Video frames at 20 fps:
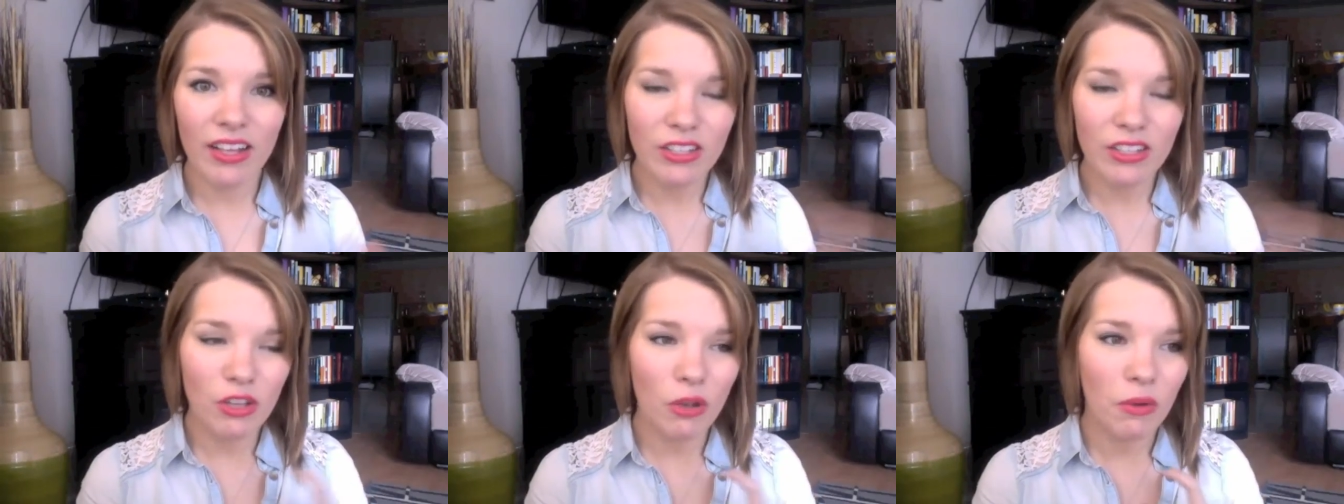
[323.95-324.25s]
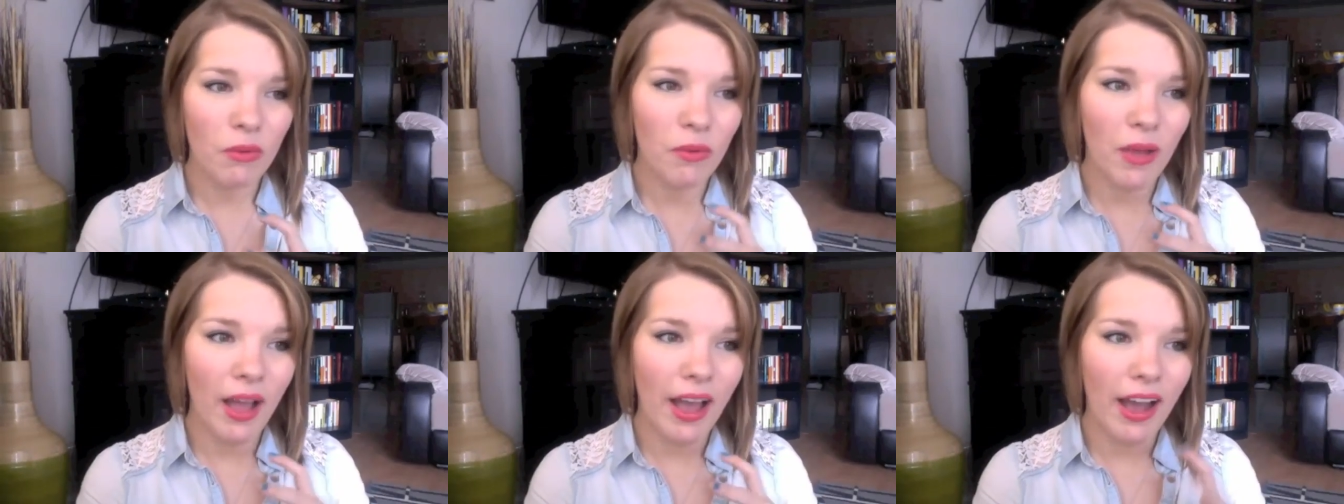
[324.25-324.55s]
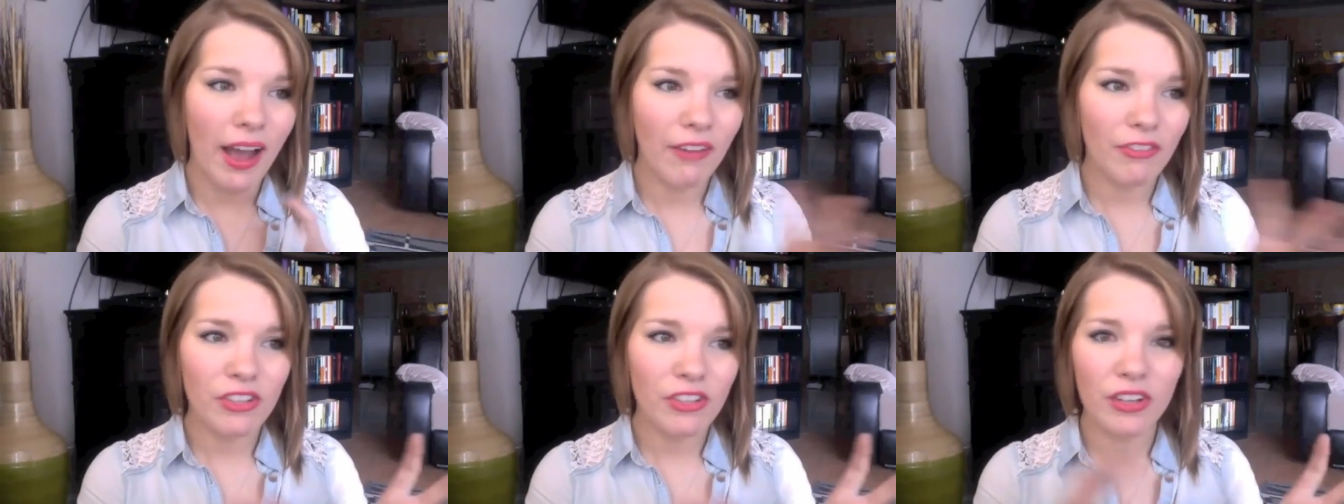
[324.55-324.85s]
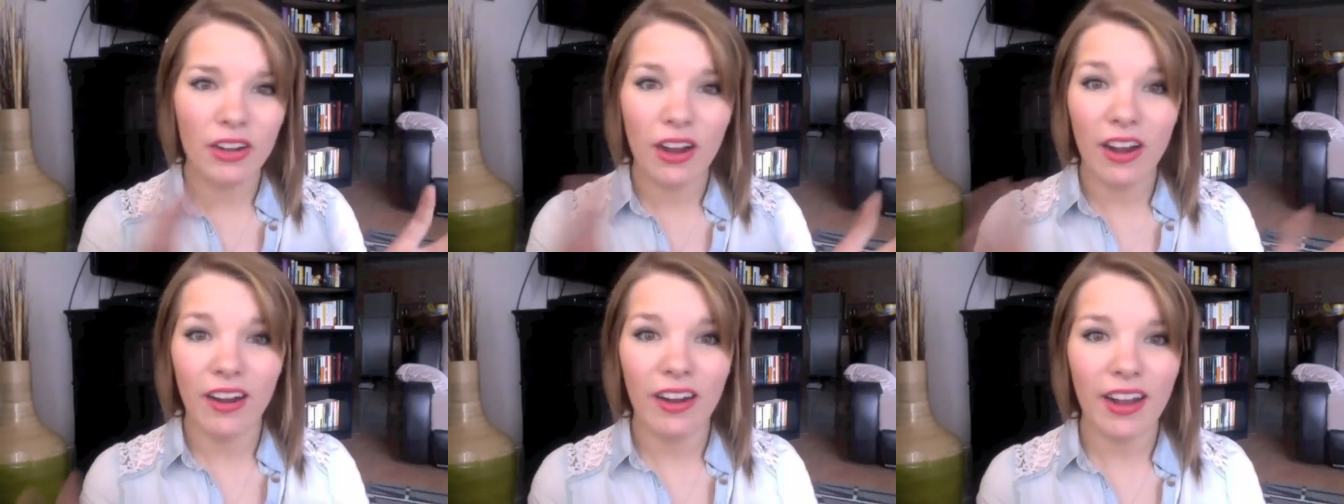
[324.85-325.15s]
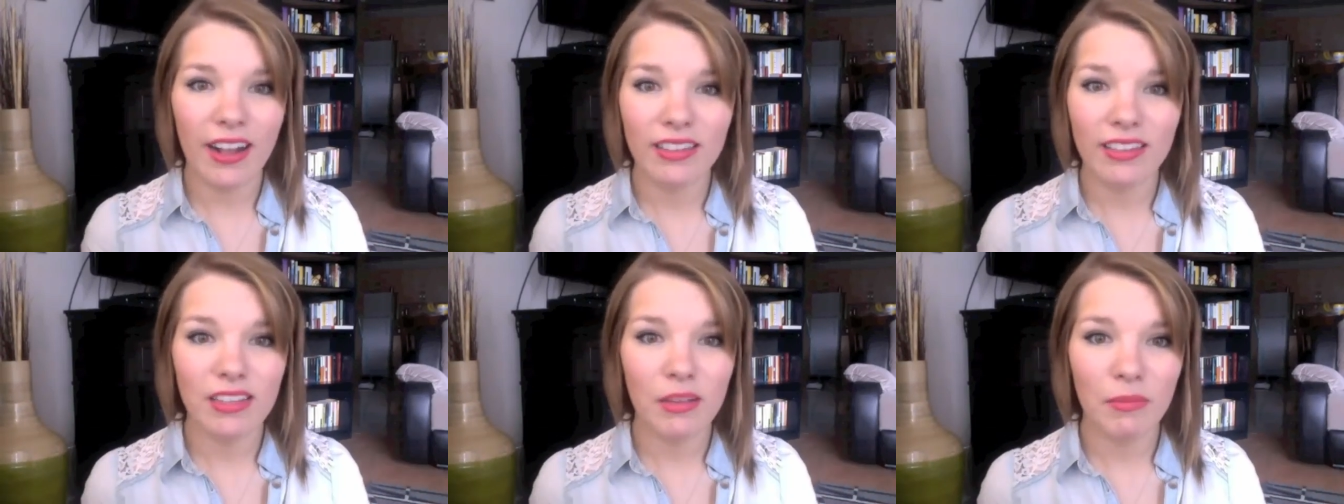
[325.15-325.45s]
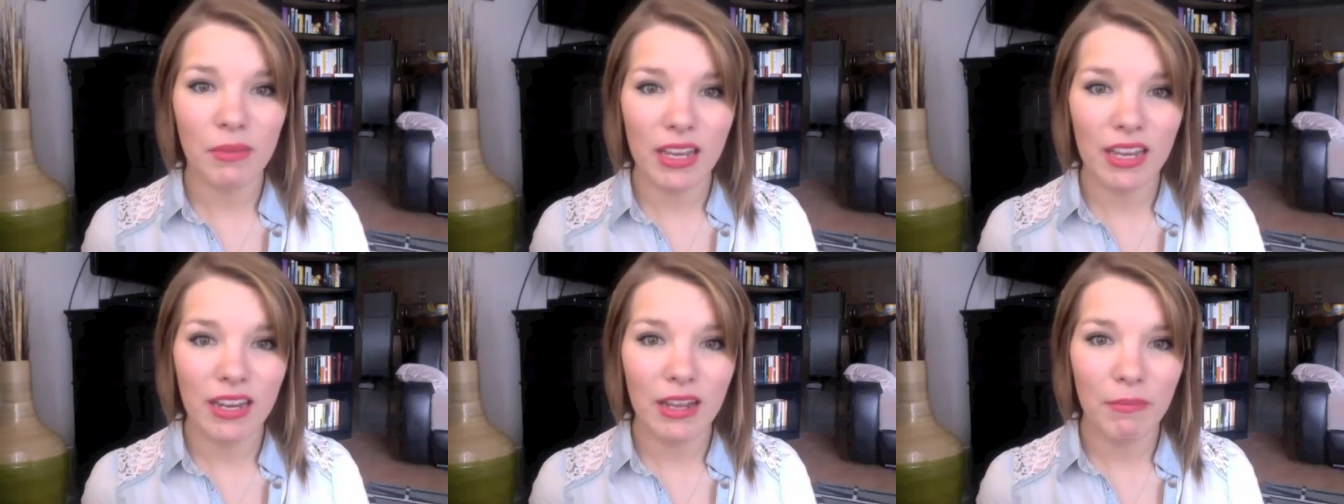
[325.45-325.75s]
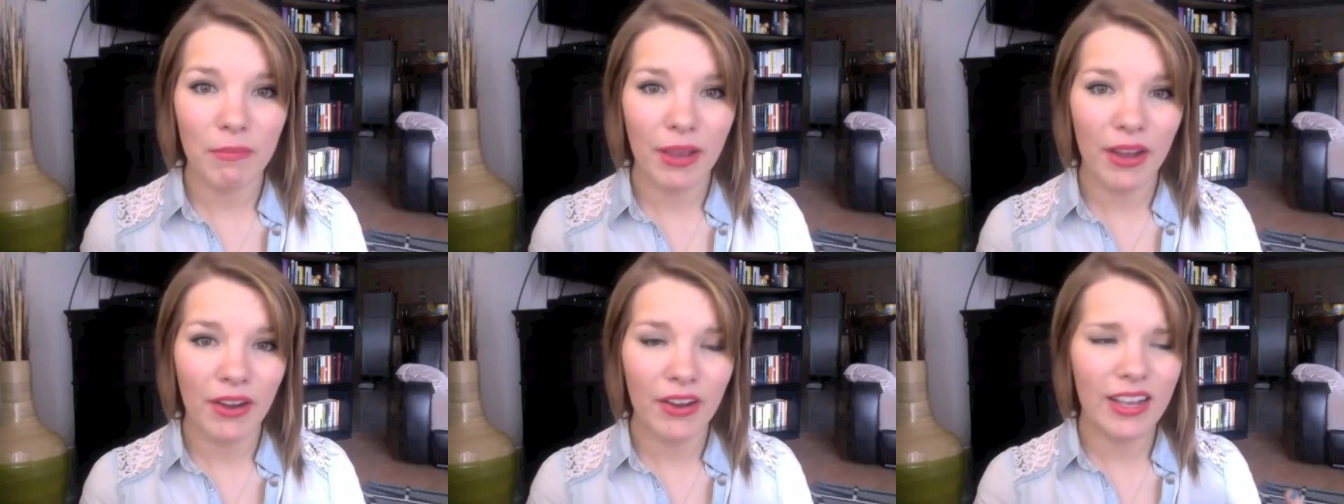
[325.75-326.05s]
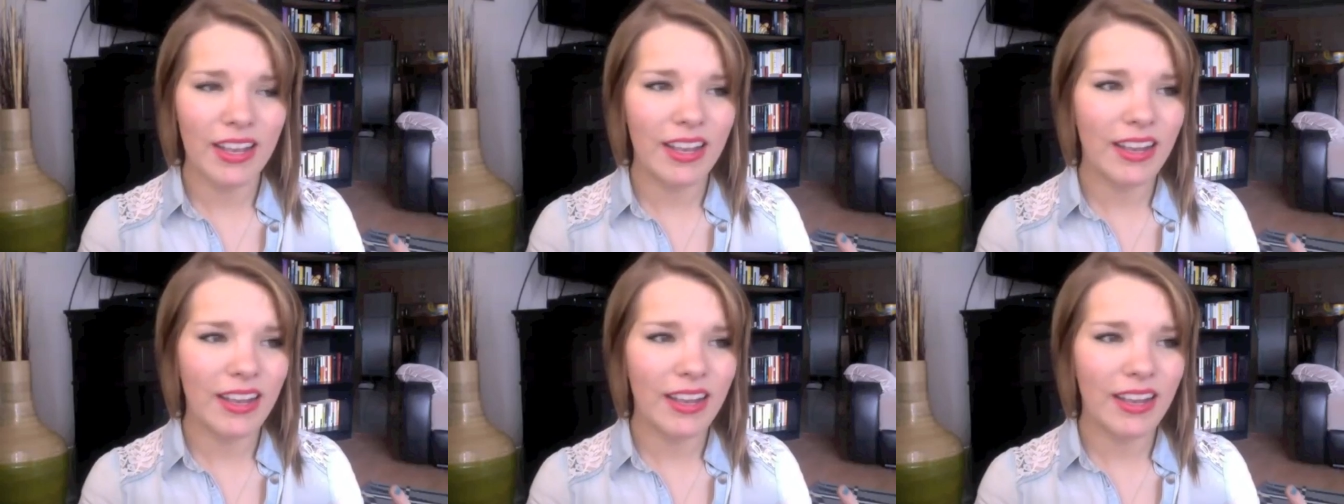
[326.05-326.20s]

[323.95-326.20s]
So after R ends up eating Perry,